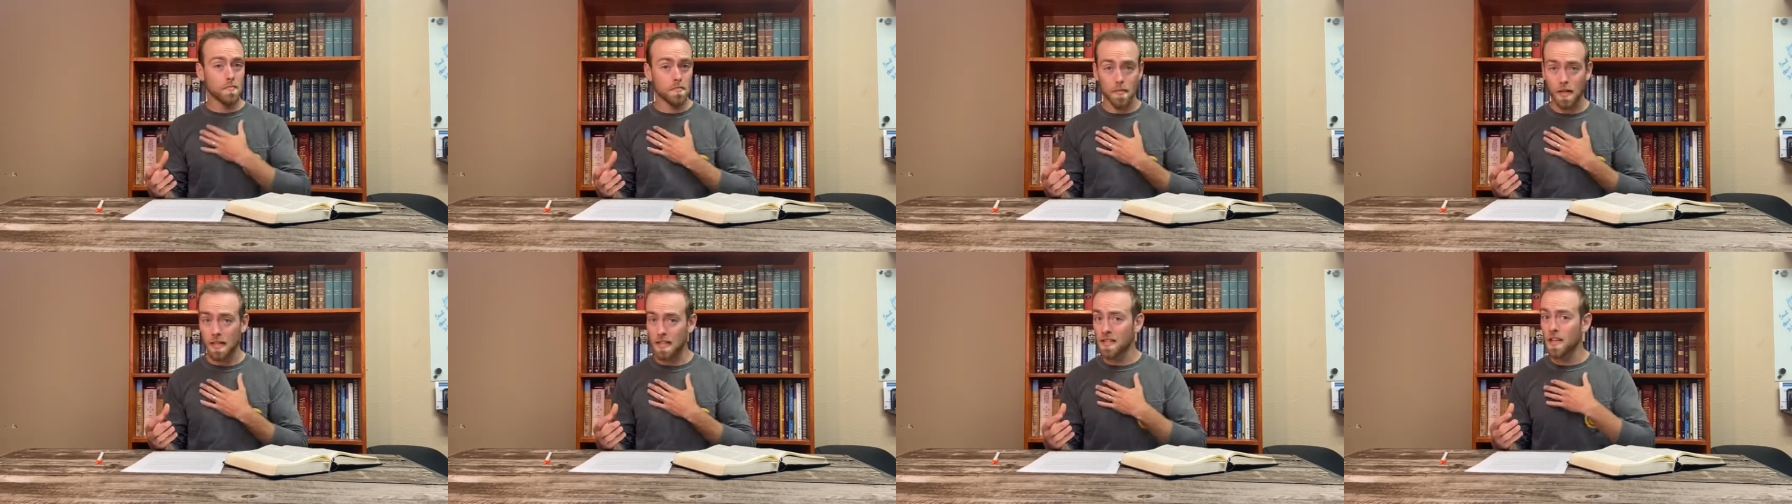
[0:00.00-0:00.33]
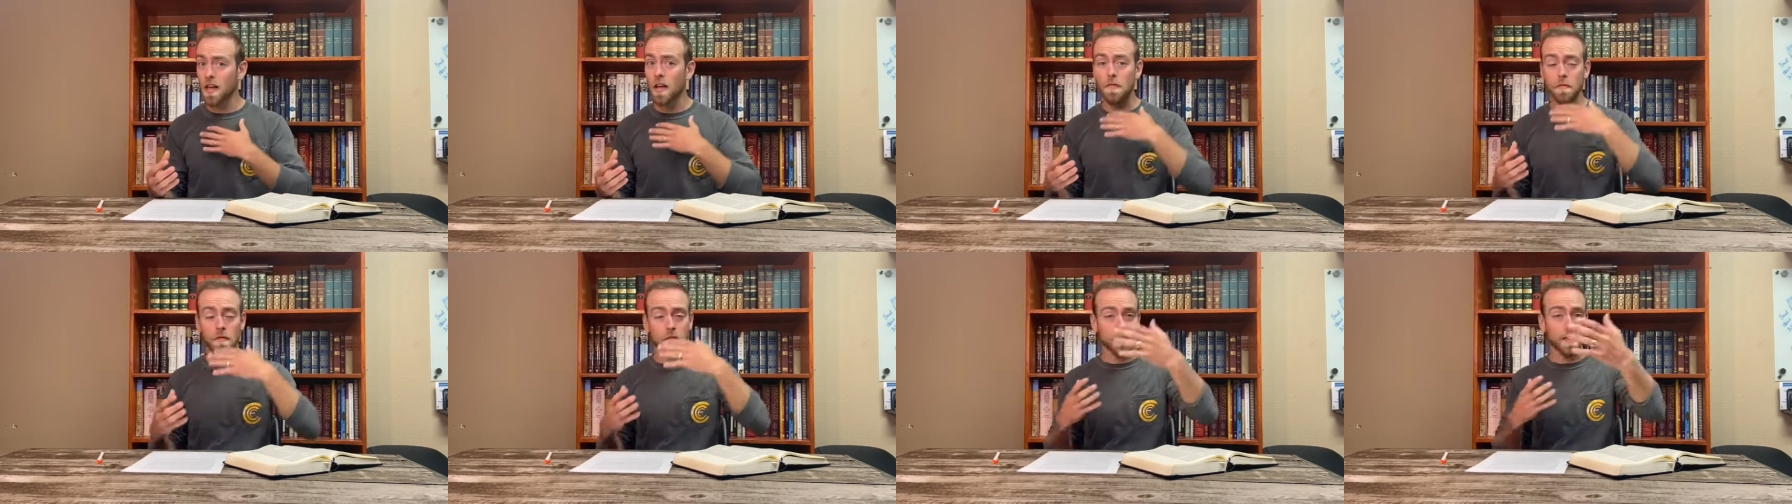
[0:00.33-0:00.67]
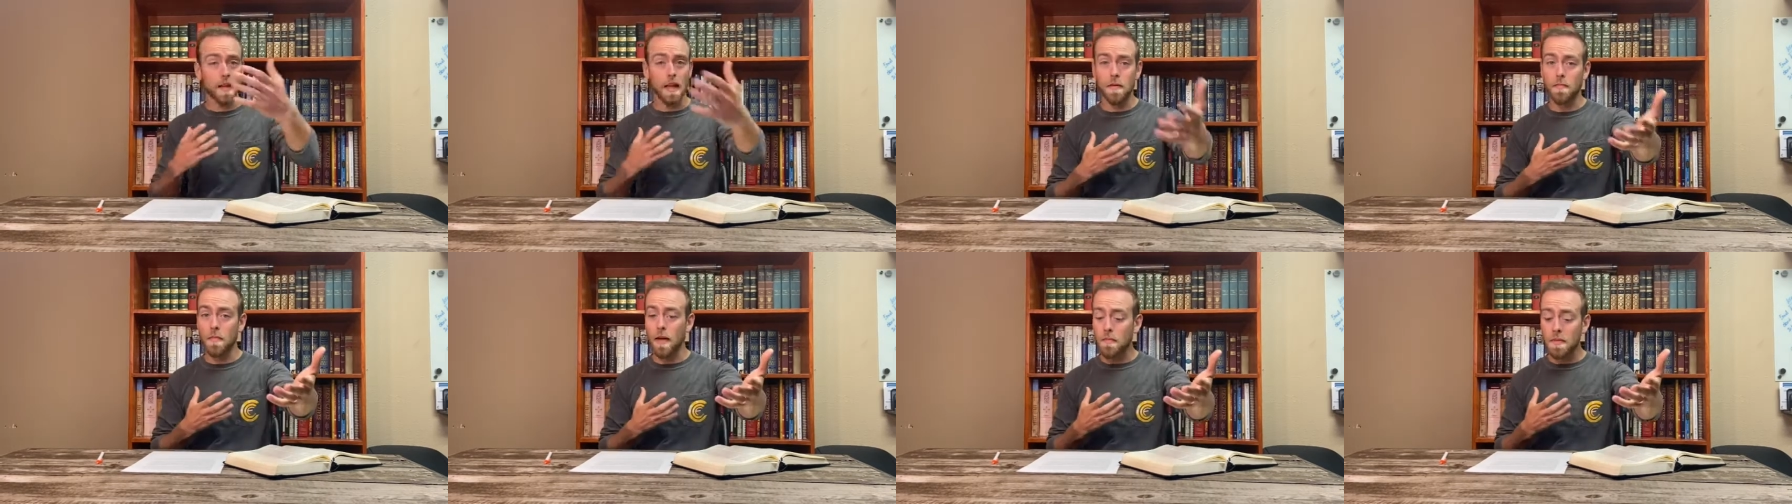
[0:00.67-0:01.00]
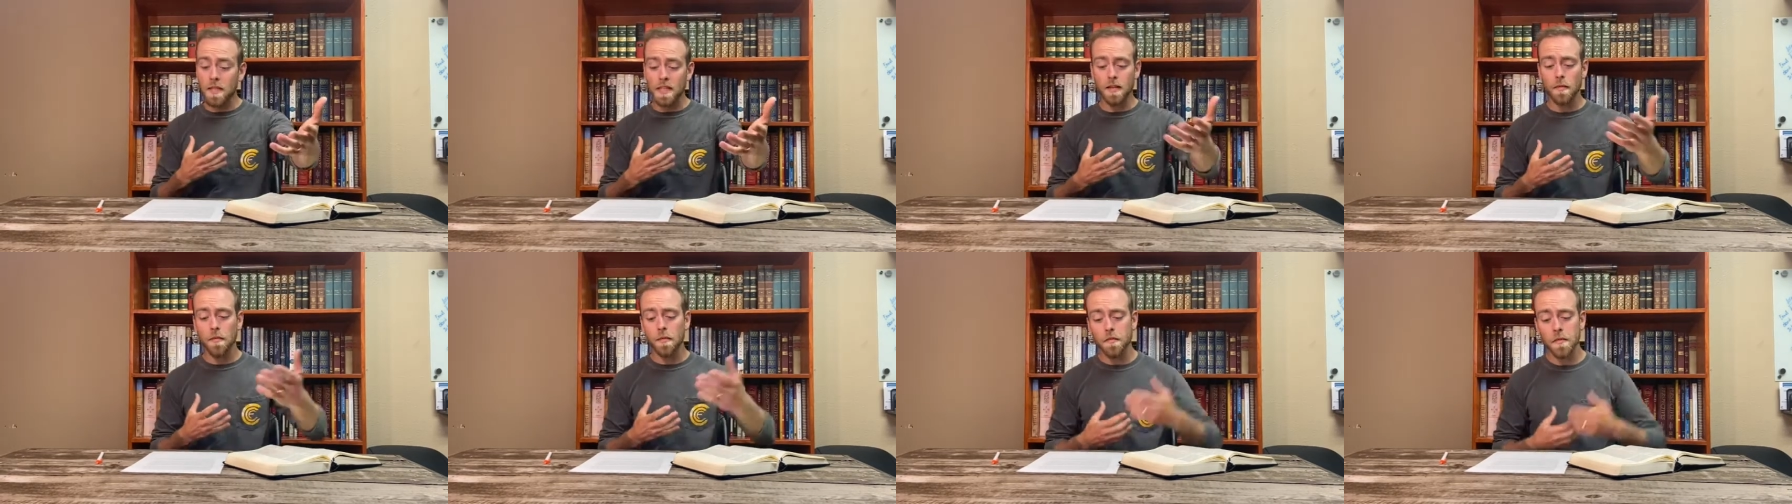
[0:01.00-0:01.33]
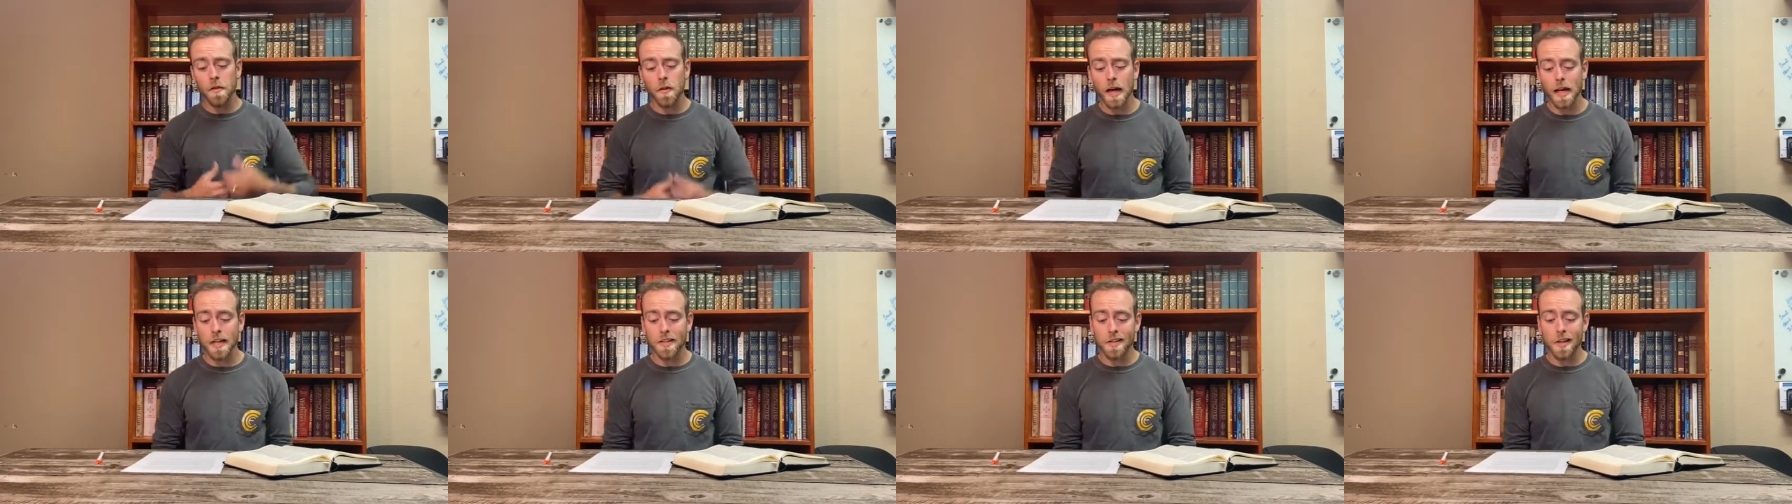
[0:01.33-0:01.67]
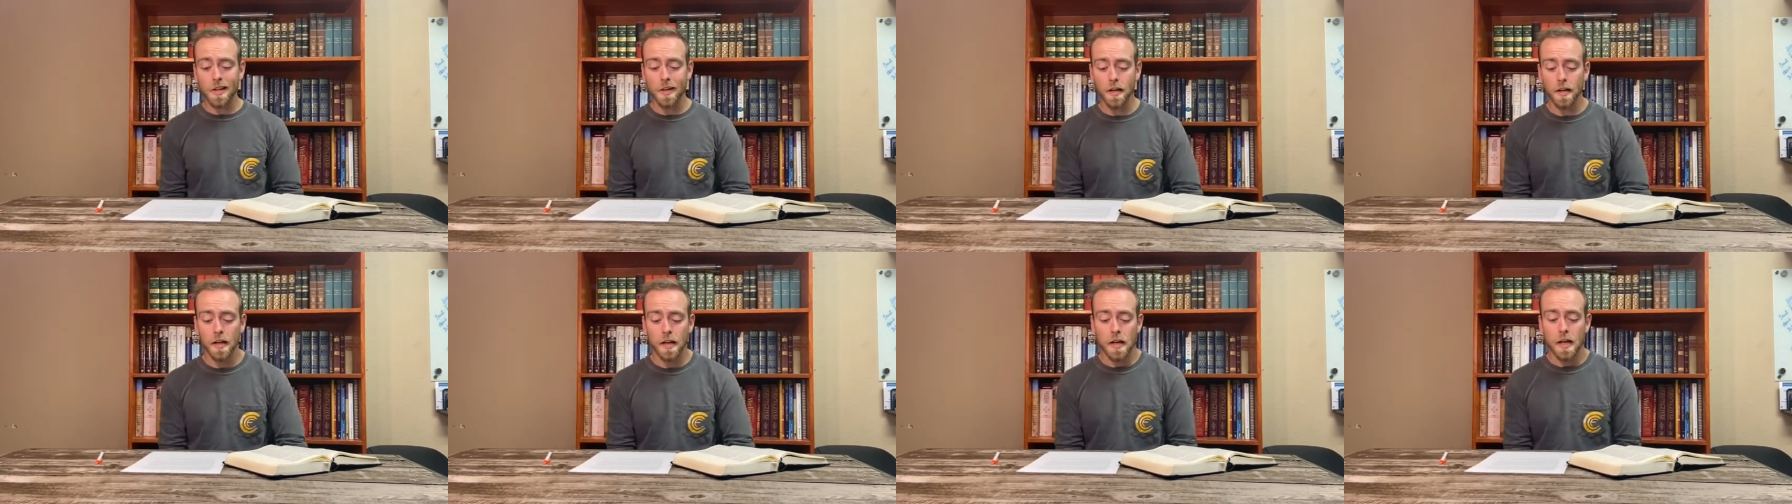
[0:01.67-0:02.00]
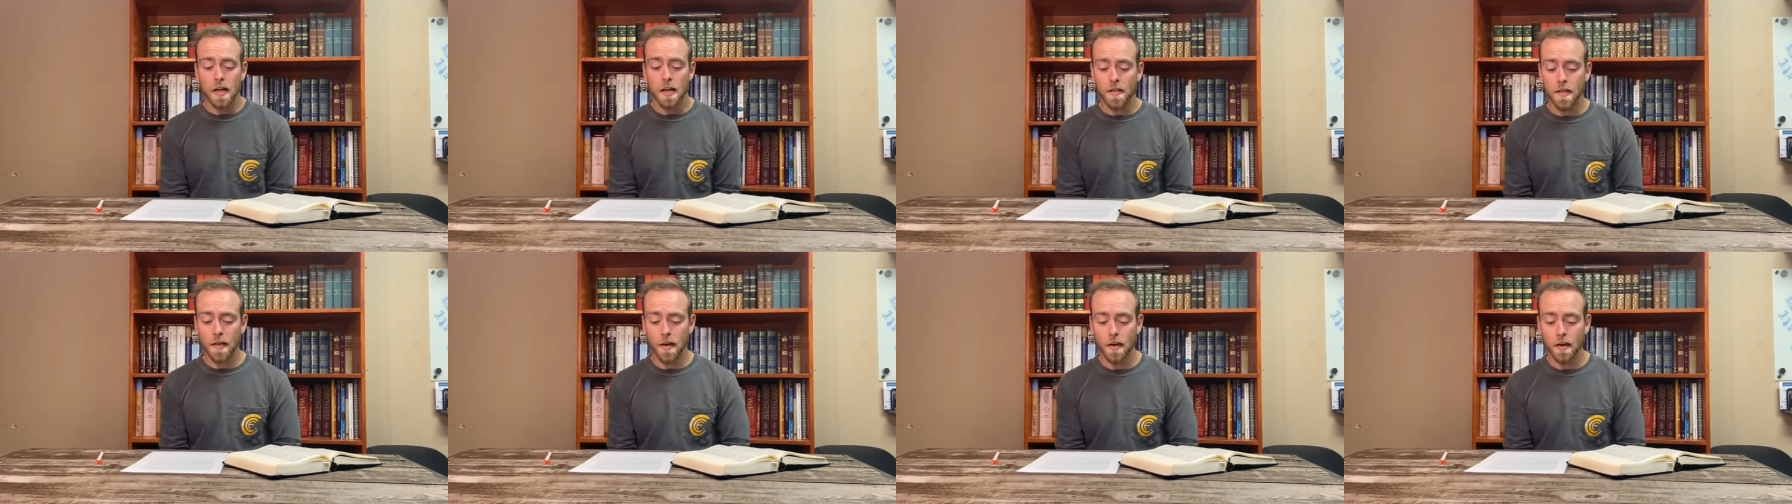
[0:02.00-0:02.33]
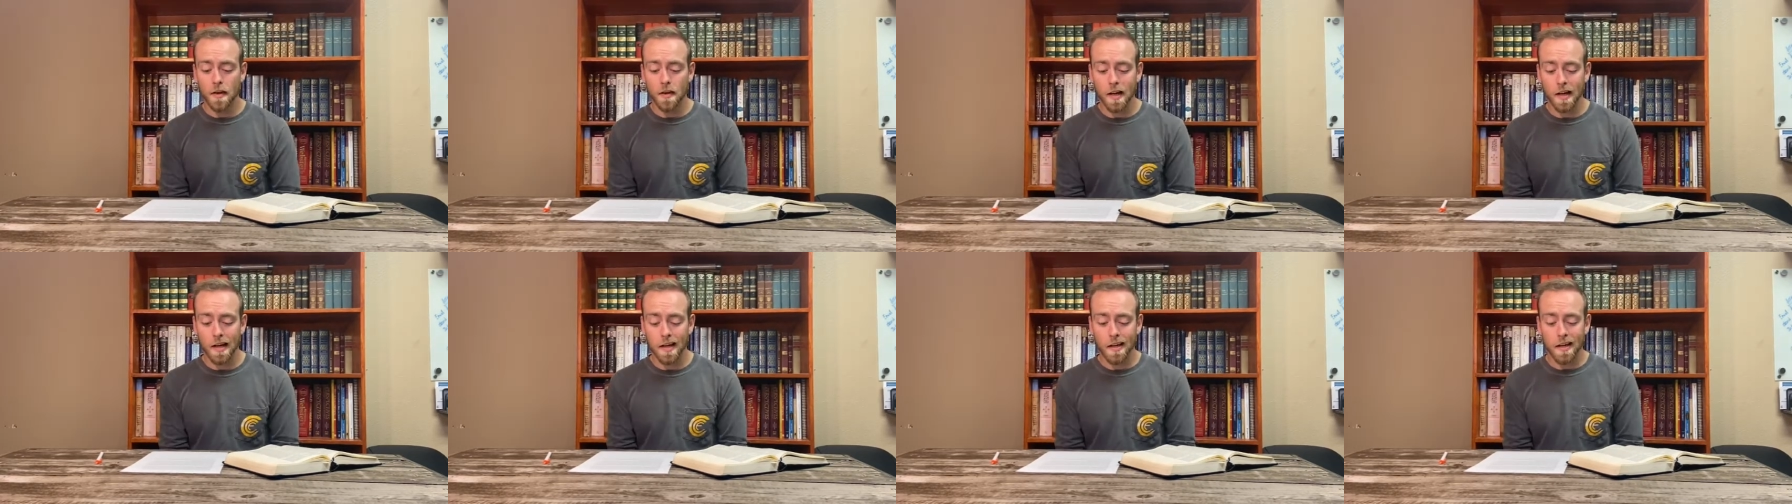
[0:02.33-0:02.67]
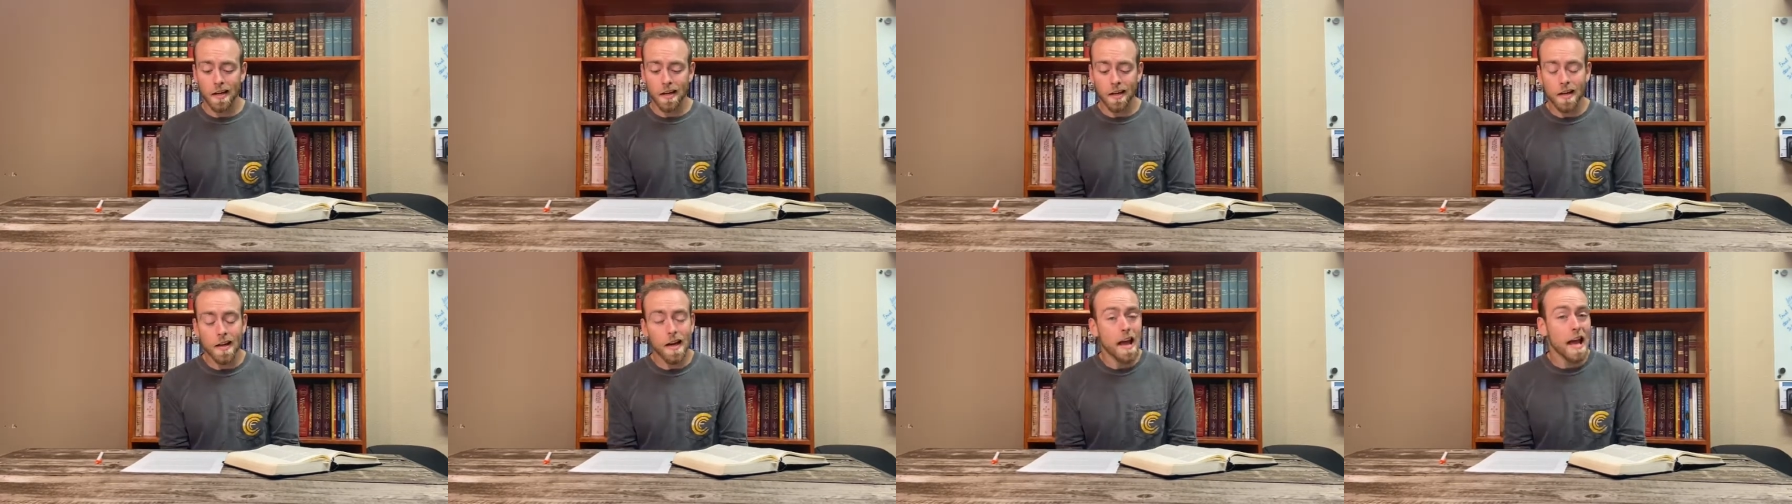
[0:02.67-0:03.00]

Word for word: myself and, and maybe some of you guys that are that are uh,